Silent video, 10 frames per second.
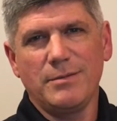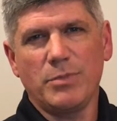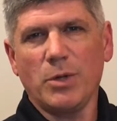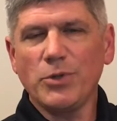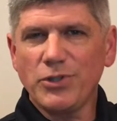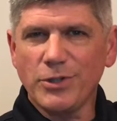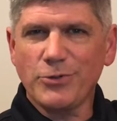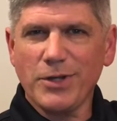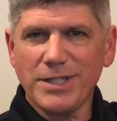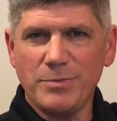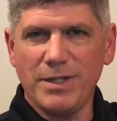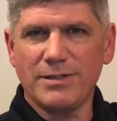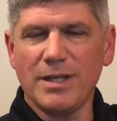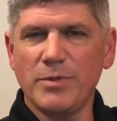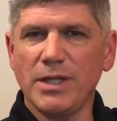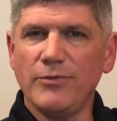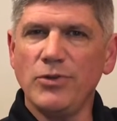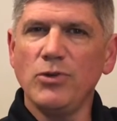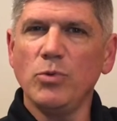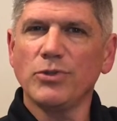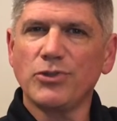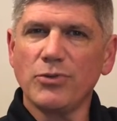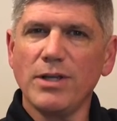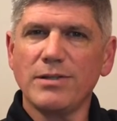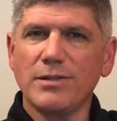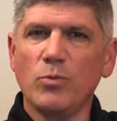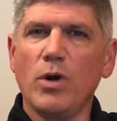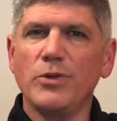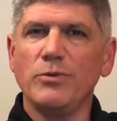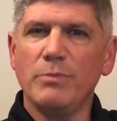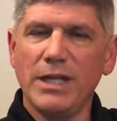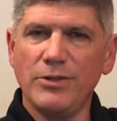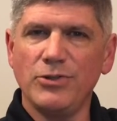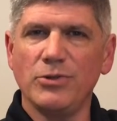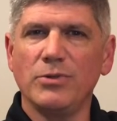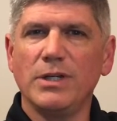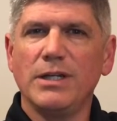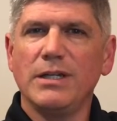But I want you to trust me in something. If you will trust the one who made you